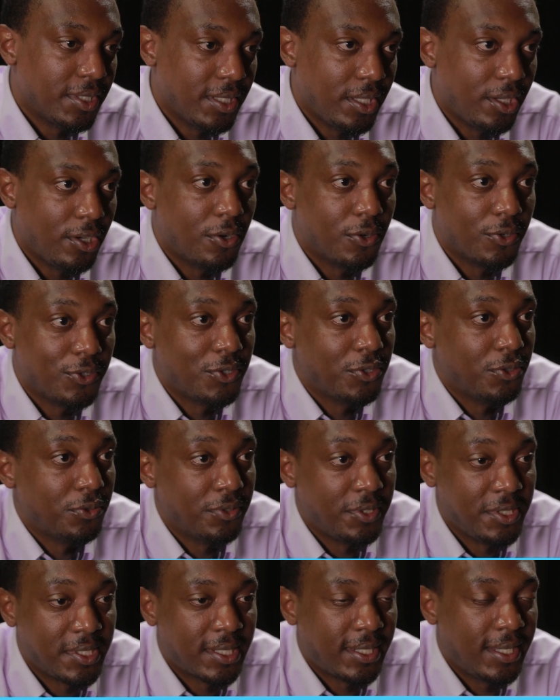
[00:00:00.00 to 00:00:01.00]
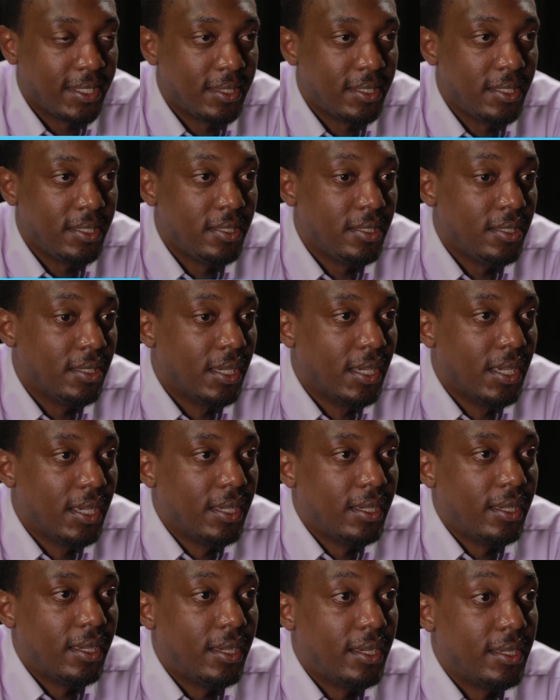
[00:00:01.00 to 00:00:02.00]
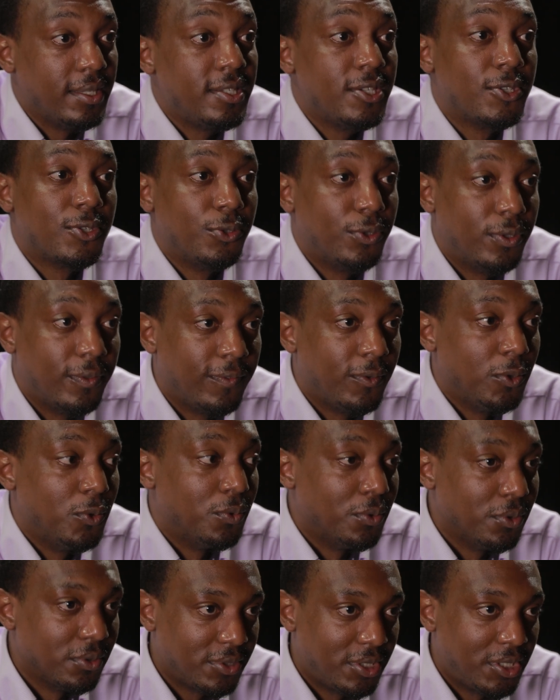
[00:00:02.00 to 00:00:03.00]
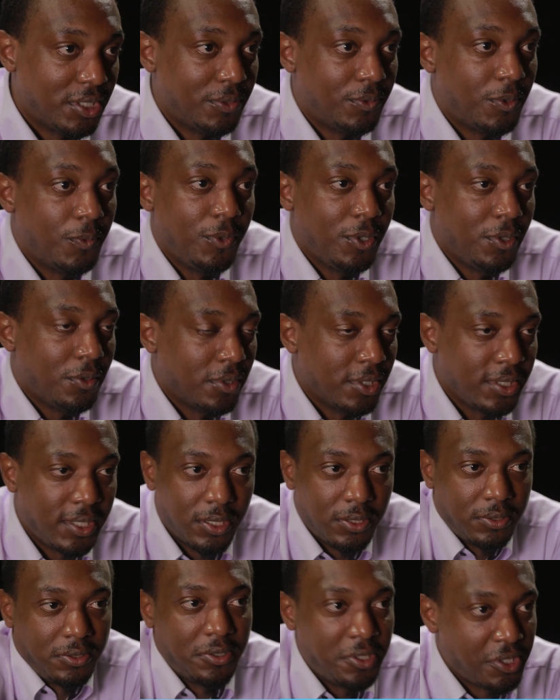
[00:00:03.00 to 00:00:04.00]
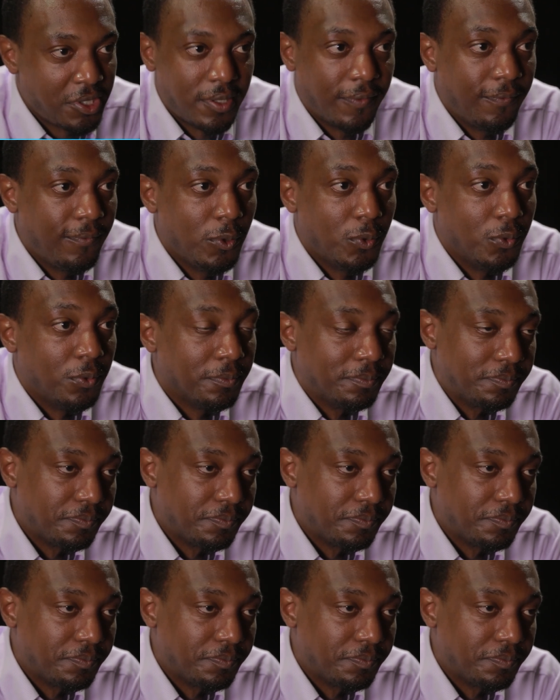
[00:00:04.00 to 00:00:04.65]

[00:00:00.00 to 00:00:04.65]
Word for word: that they cause, you know, is like the uh, seasonal flu, uh, what we call here just the flu.